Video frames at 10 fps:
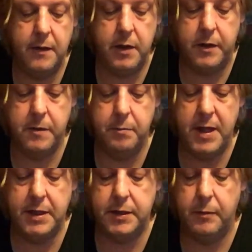that you could
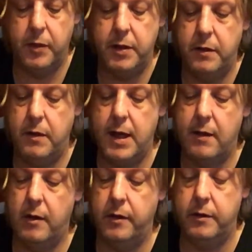meet someone new
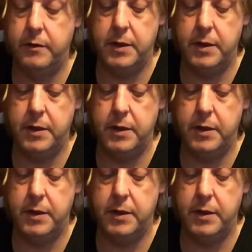here along your